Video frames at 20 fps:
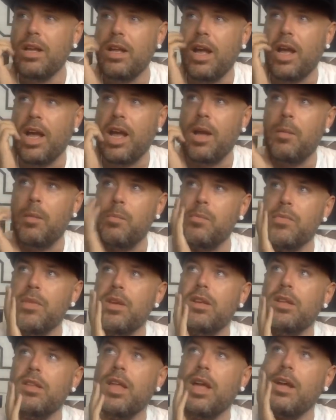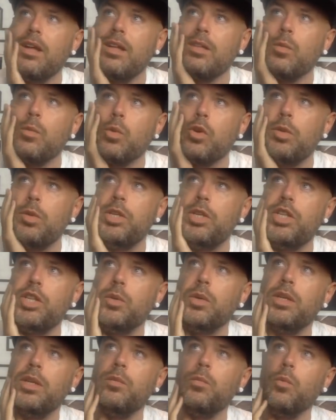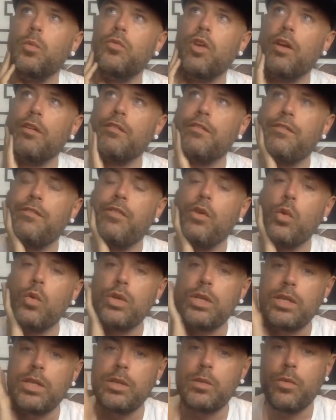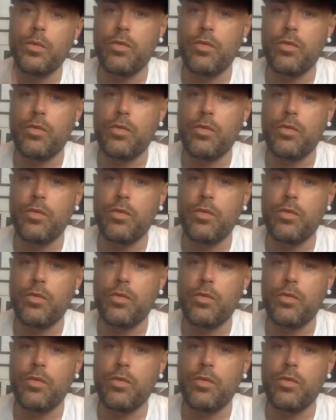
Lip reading: We're going to be doing, we've got 40,